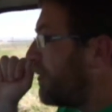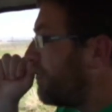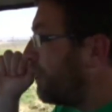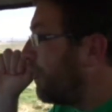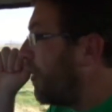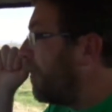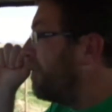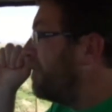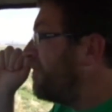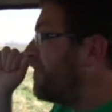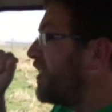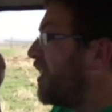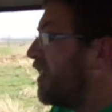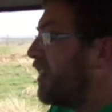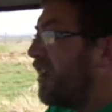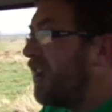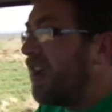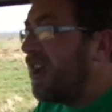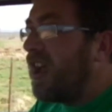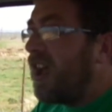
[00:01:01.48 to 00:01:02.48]
from.
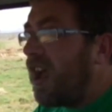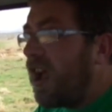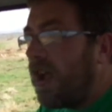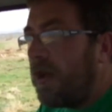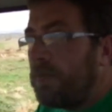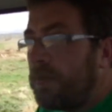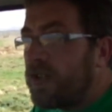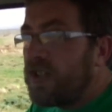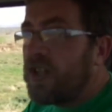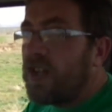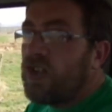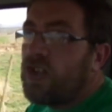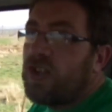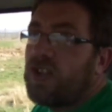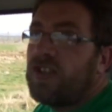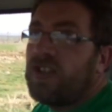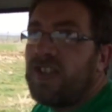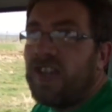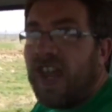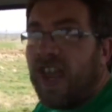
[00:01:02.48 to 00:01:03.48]
I'm
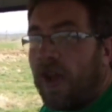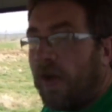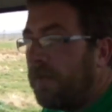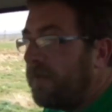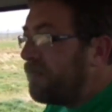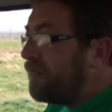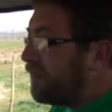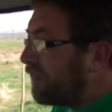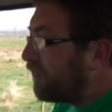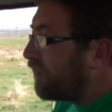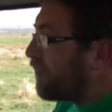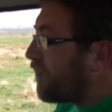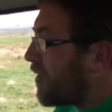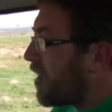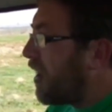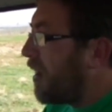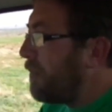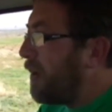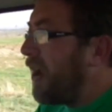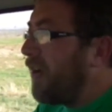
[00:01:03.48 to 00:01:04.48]
positioned now
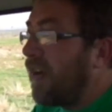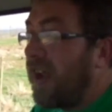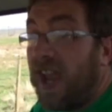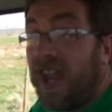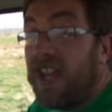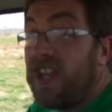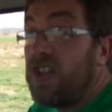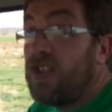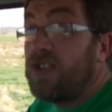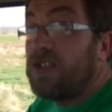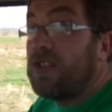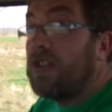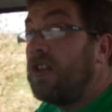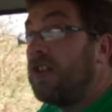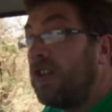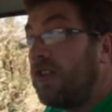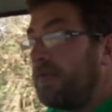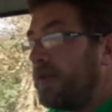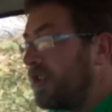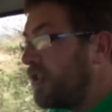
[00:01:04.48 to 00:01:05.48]
about eight
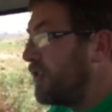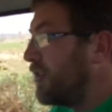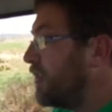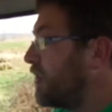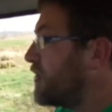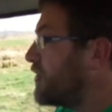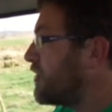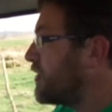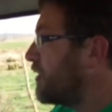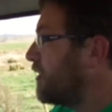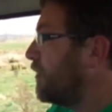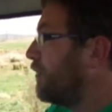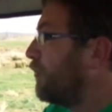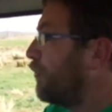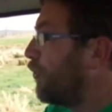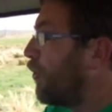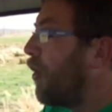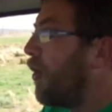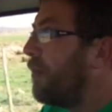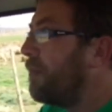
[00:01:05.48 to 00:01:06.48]
kilometers
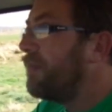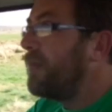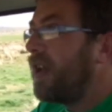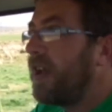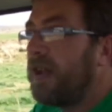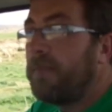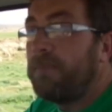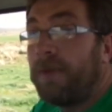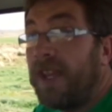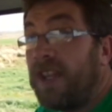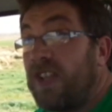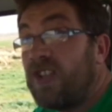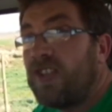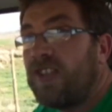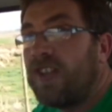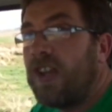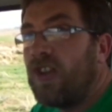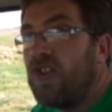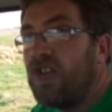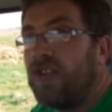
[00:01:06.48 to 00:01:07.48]
from a base
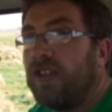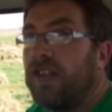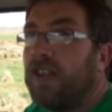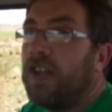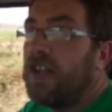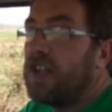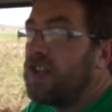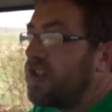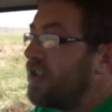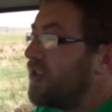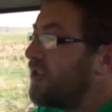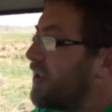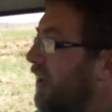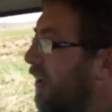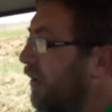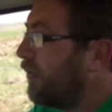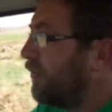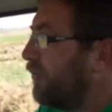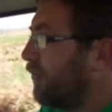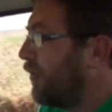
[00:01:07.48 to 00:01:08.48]
station that listens
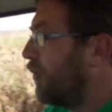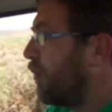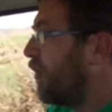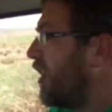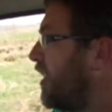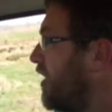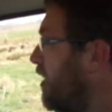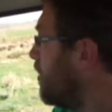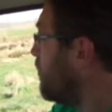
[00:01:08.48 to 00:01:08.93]
out for radio